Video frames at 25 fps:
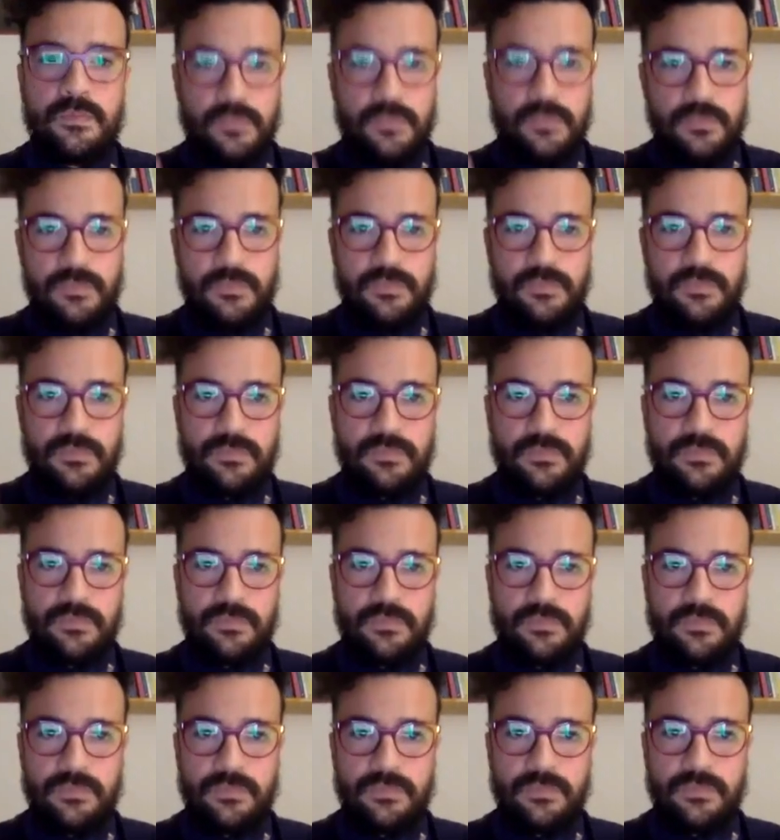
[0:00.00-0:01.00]
No, I'm
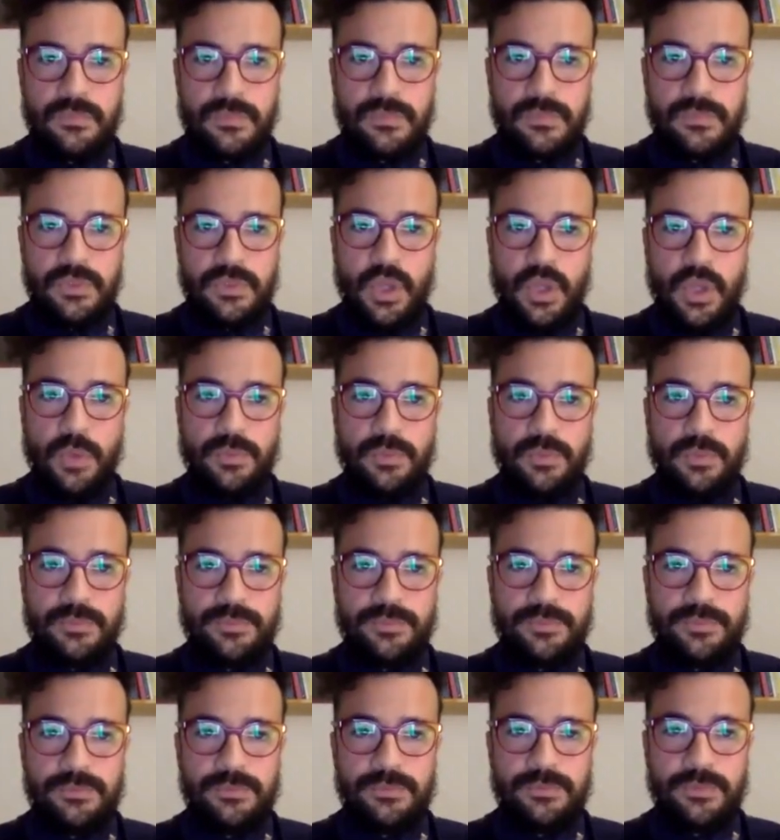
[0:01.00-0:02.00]
sorry. Go. No,
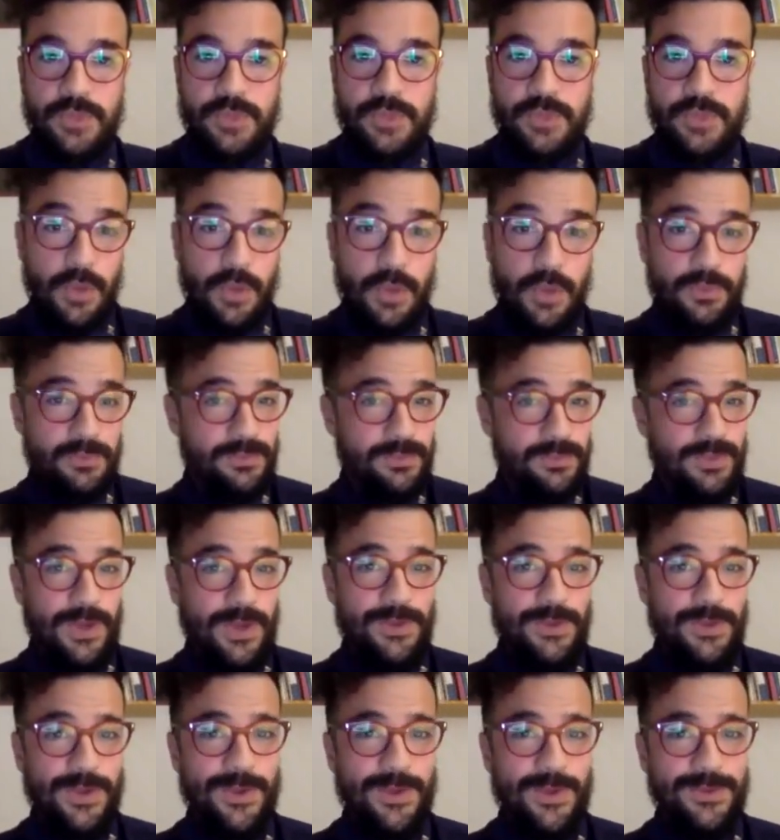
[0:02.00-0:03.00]
Claudio go, was go.
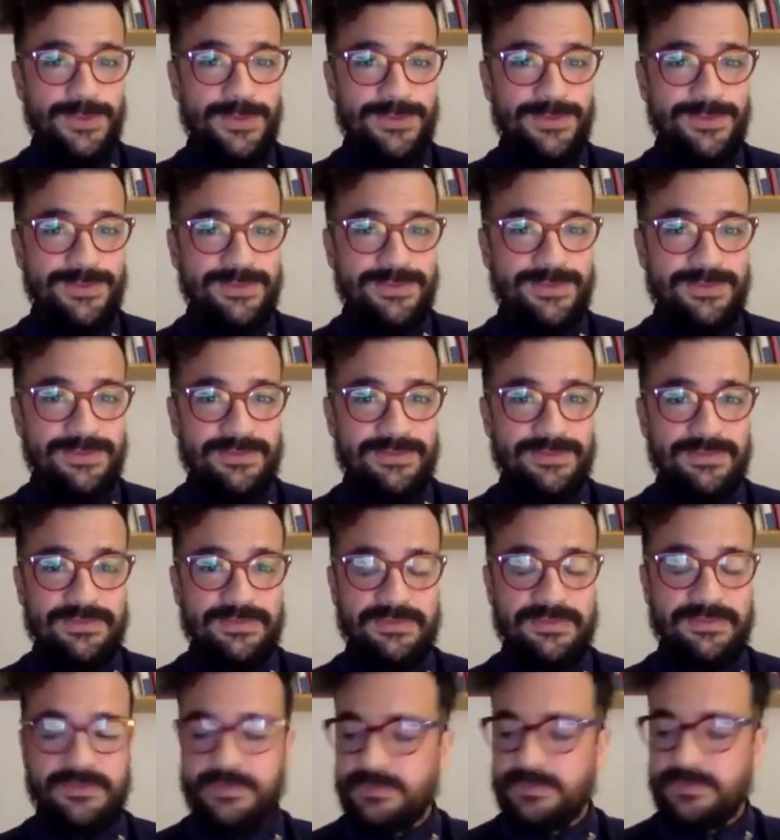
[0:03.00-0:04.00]
smart and
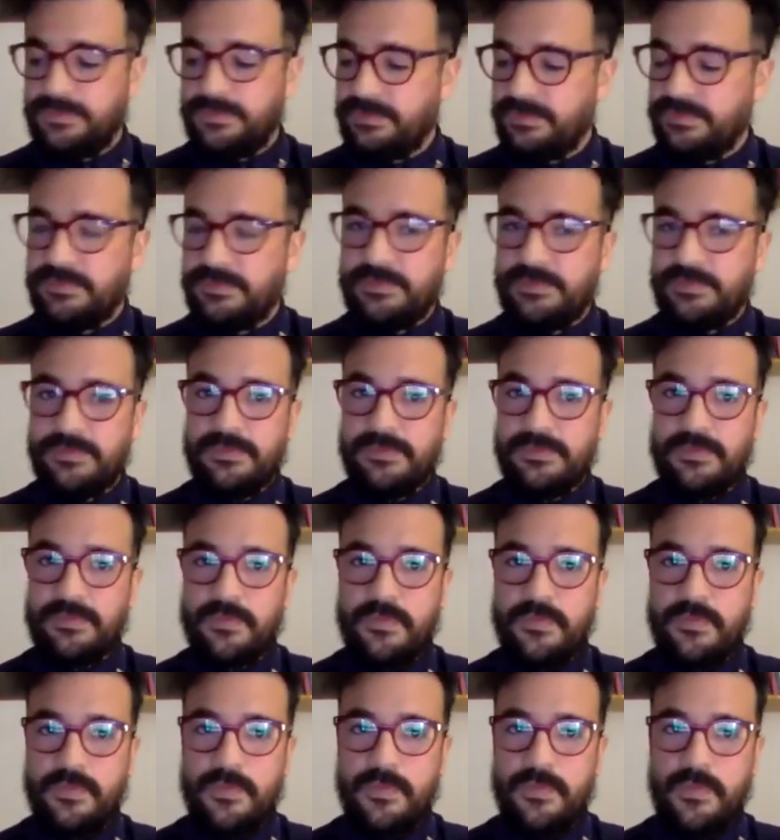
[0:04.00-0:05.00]
understanding something that